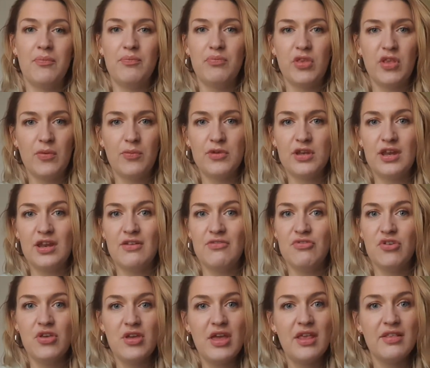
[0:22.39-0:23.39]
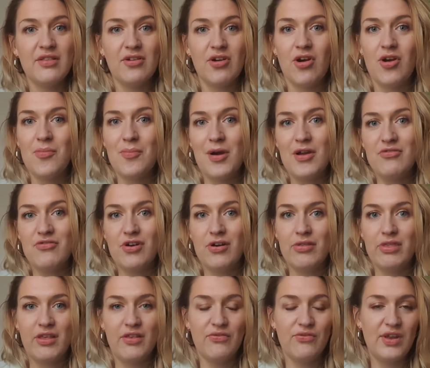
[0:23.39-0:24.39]
Someone in a few years' time might find
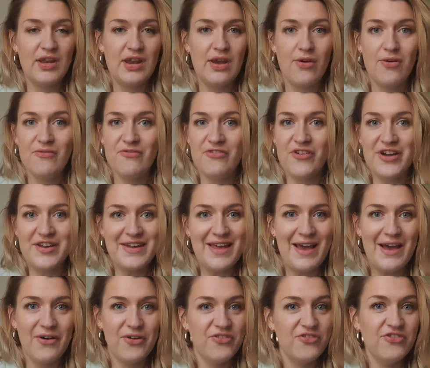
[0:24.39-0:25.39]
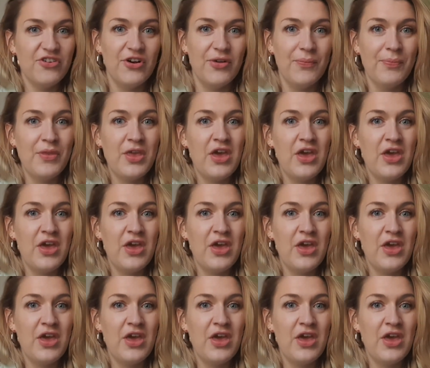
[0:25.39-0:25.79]
this video and find it helpful.